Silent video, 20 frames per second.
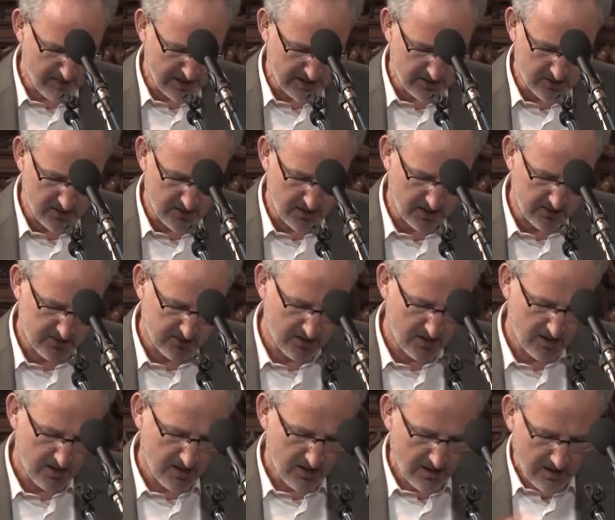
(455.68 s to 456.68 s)
mentioned this,
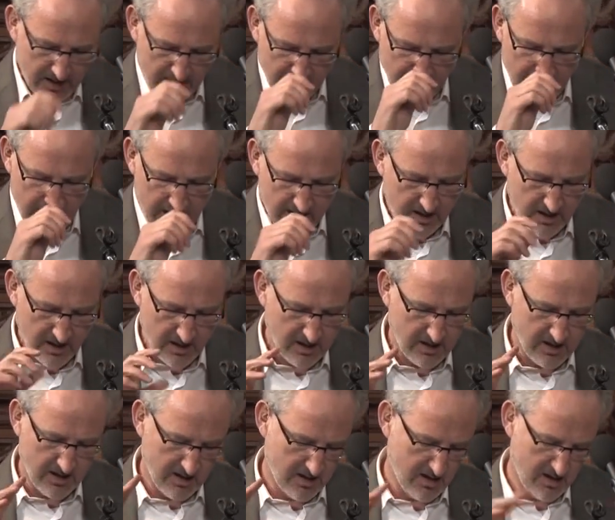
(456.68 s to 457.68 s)
in
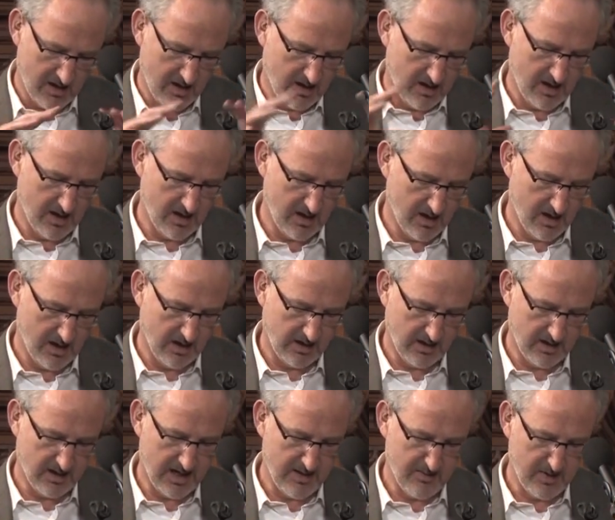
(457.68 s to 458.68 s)
a
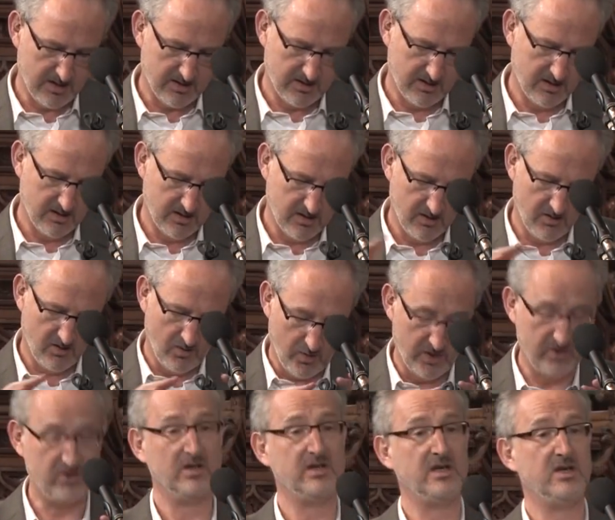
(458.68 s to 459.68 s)
climate
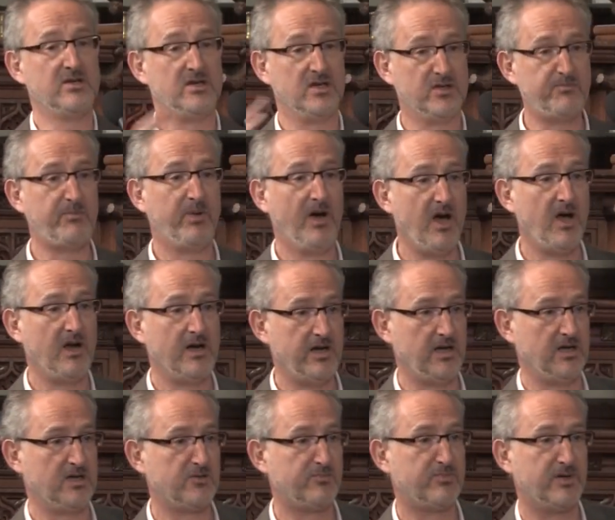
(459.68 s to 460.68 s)
which at least is partly
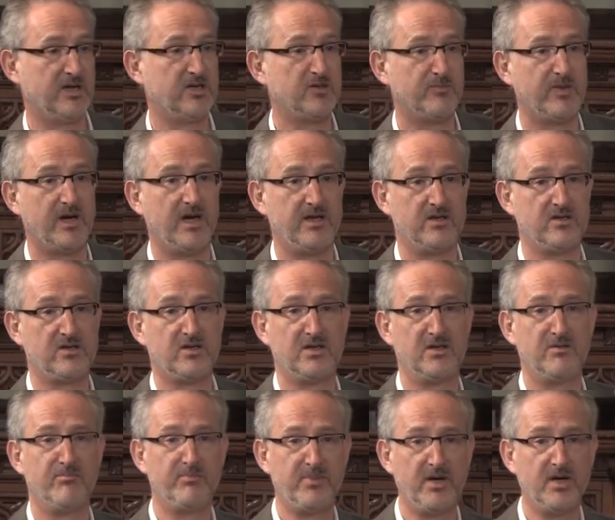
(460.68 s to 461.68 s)
expressed by the
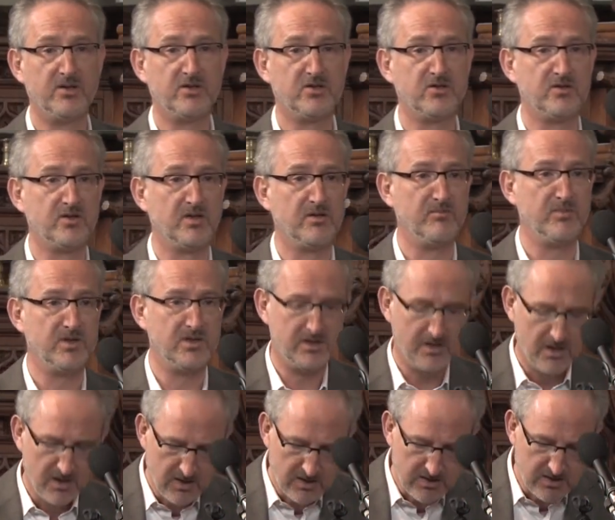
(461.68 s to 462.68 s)
term
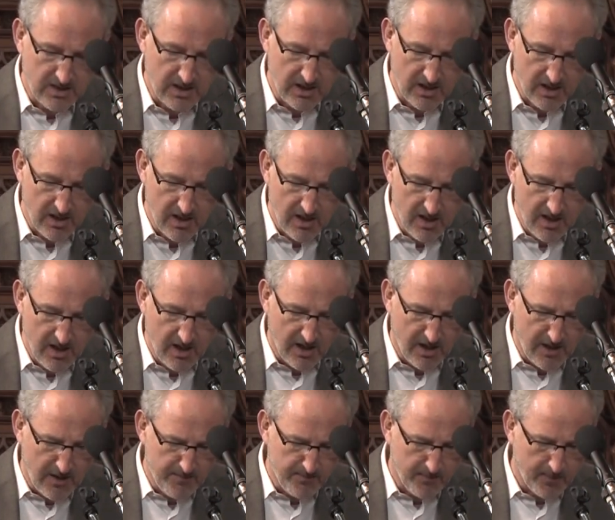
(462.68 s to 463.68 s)
post-modernity,
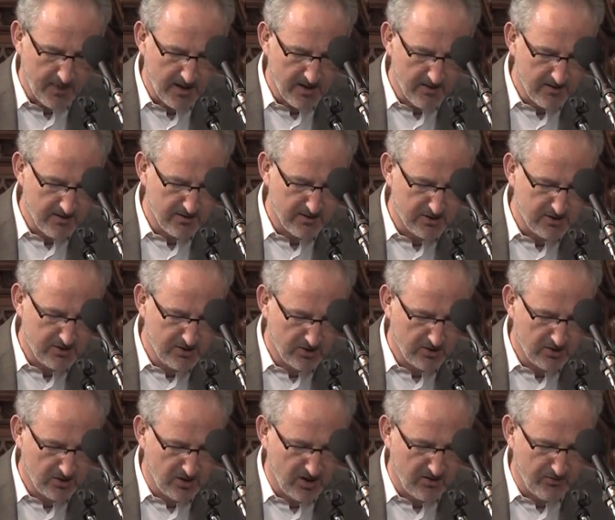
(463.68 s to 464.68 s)
the
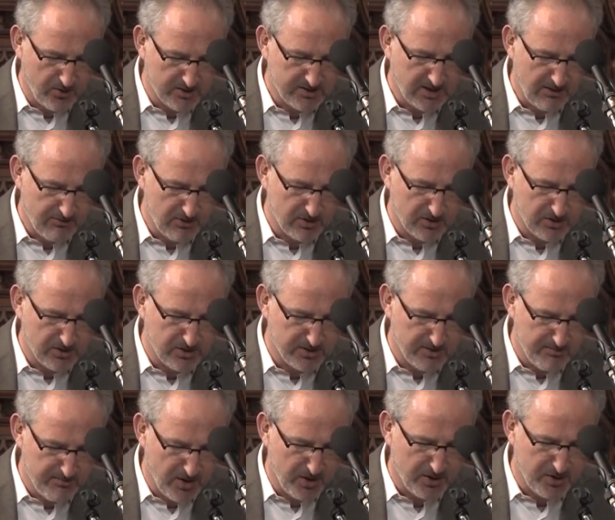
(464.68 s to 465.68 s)
door of what I would call the
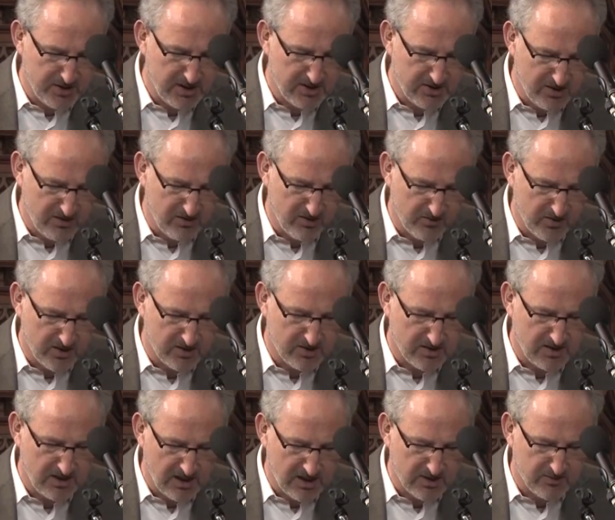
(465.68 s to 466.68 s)
modernist
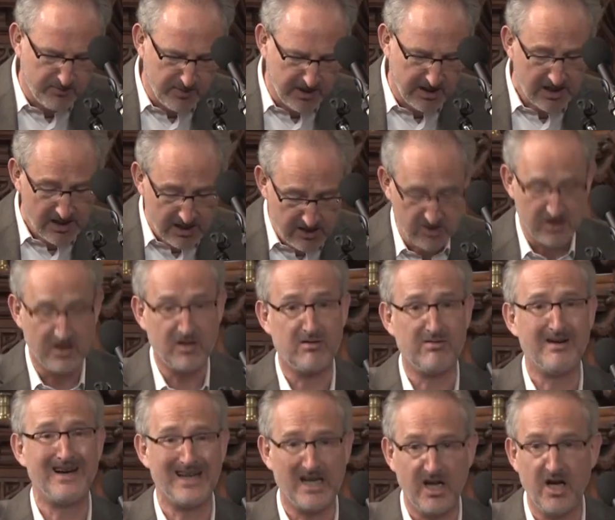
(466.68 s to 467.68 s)
university is beginning to
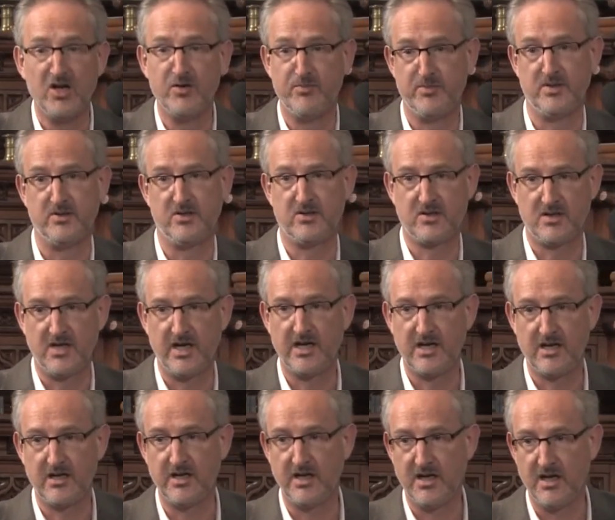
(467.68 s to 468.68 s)
crack open
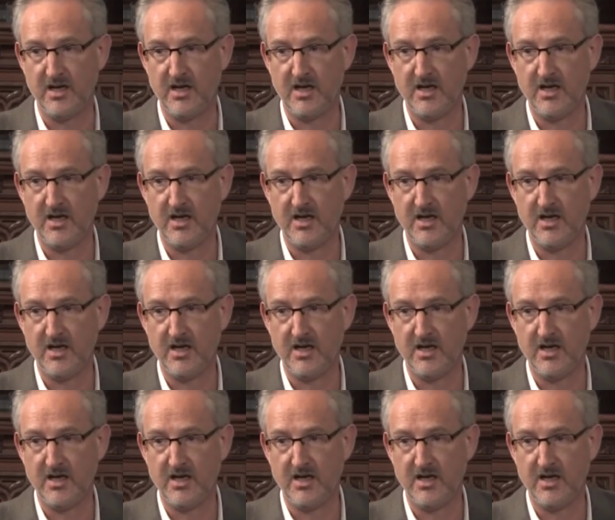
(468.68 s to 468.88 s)
slightly